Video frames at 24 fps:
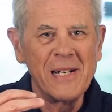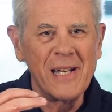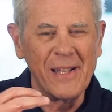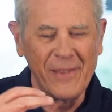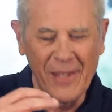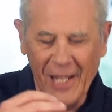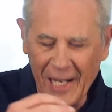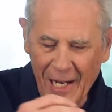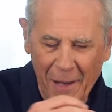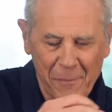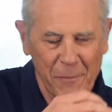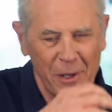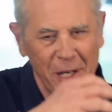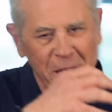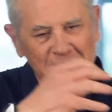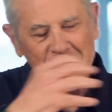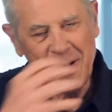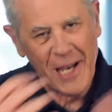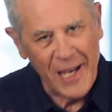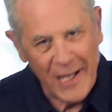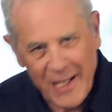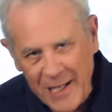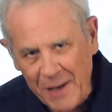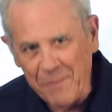and then I'm going
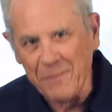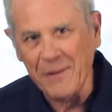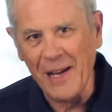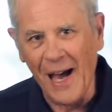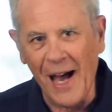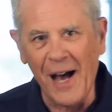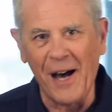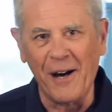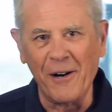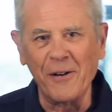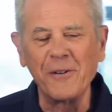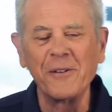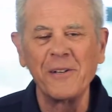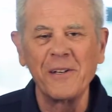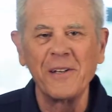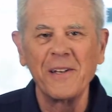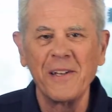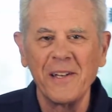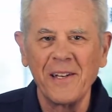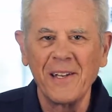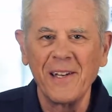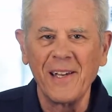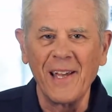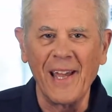to take him down
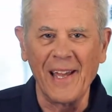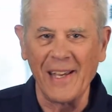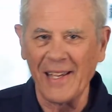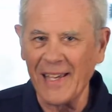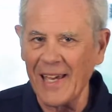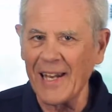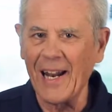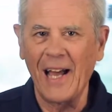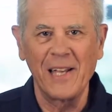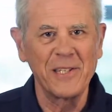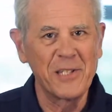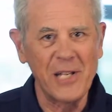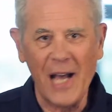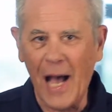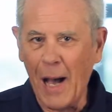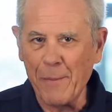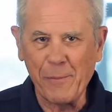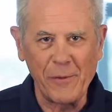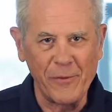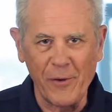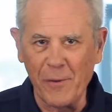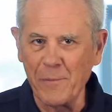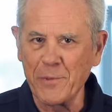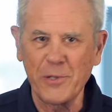and get on
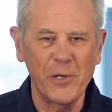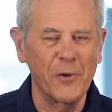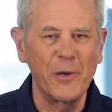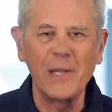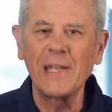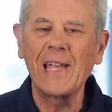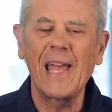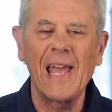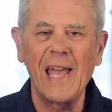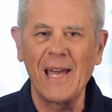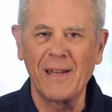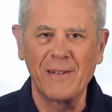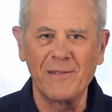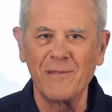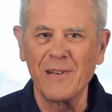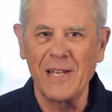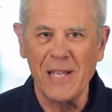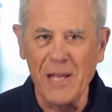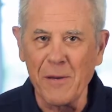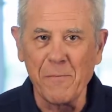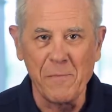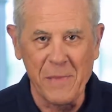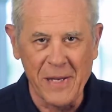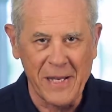top of him so he can't
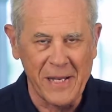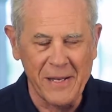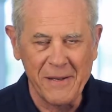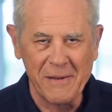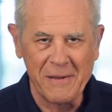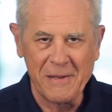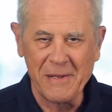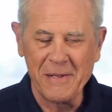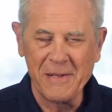hit me.